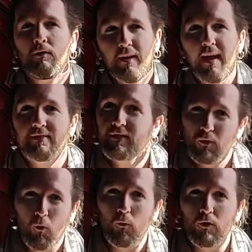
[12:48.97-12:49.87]
Yes, the
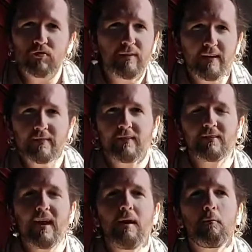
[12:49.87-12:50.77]
core of me is the
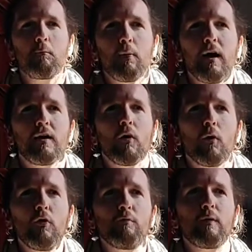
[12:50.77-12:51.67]
same, but
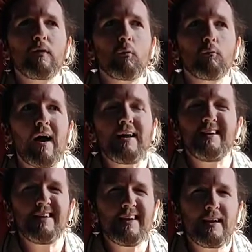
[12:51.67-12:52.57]
ultimately my
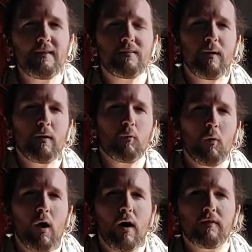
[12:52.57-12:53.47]
needs, my
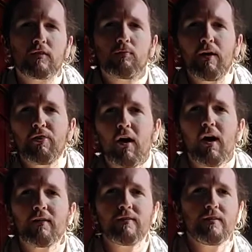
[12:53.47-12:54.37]
wants, my
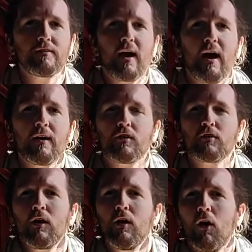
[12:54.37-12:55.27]
thoughts and
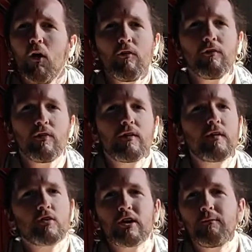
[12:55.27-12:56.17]
desires, all of these
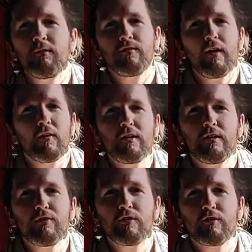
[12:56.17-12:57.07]
things are going to be very
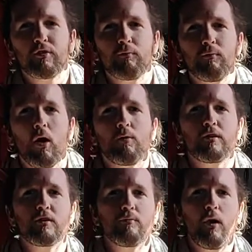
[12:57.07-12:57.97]
different from
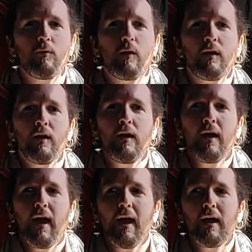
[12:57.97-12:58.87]
moment to moment.
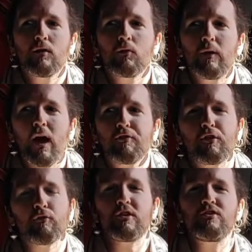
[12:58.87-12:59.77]
And we
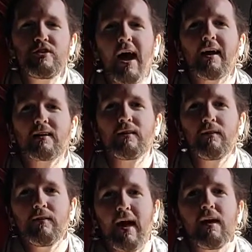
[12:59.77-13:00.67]
often reject
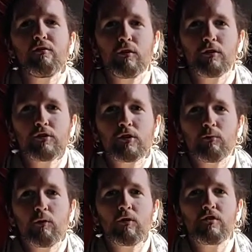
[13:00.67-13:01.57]
that evolution.
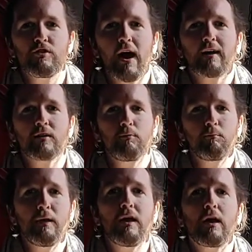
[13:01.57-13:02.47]
We reject
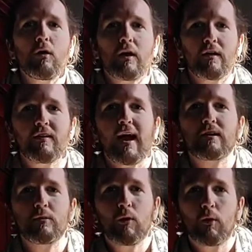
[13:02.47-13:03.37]
being
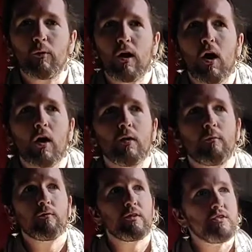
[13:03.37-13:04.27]
exactly where we are,
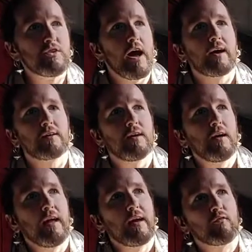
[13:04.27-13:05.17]
reject
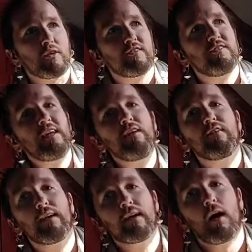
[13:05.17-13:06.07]

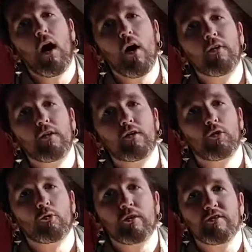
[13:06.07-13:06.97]
receiving
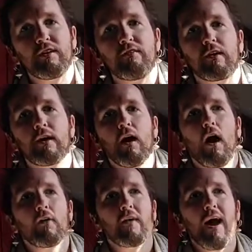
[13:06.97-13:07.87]
others or receiving
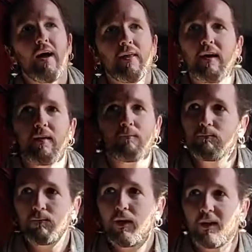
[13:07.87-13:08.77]
other
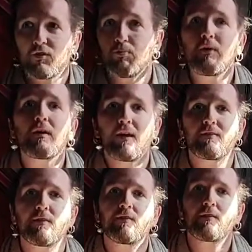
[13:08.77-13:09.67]

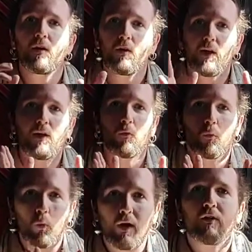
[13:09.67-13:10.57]
experiences
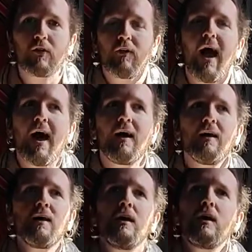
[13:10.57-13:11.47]
where they're at.
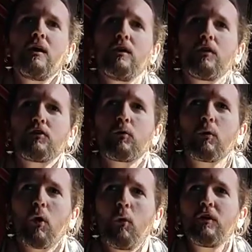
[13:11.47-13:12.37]
You know, so
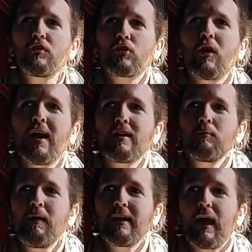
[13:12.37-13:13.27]
we're always trying
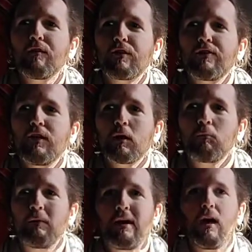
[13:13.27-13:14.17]
to make
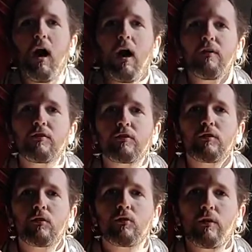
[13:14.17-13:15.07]
everything meet us
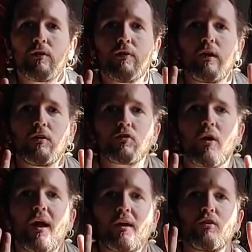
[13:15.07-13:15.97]
rather than
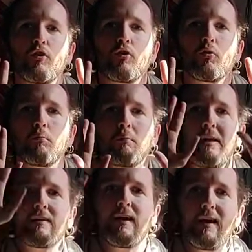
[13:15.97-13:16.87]
trying to
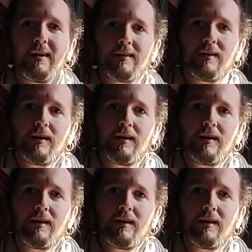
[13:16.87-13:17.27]
meet it.